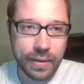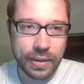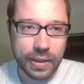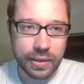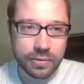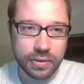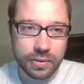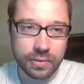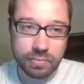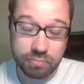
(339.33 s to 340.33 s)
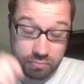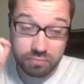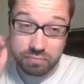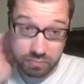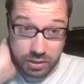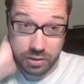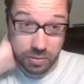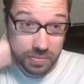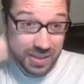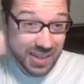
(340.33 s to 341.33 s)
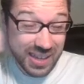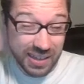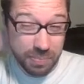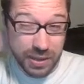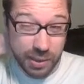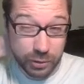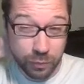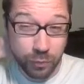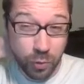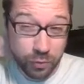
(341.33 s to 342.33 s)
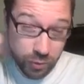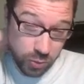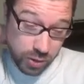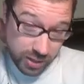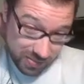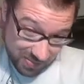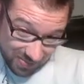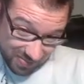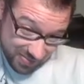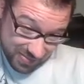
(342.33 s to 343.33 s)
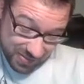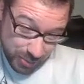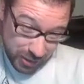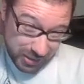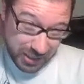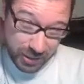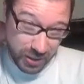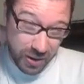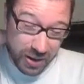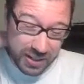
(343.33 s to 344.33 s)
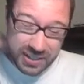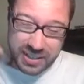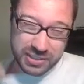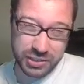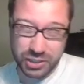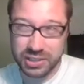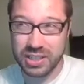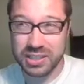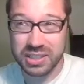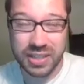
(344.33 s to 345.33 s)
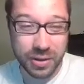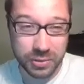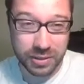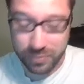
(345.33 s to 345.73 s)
And, you know, being able to 4 for 1 with a single card is just astounding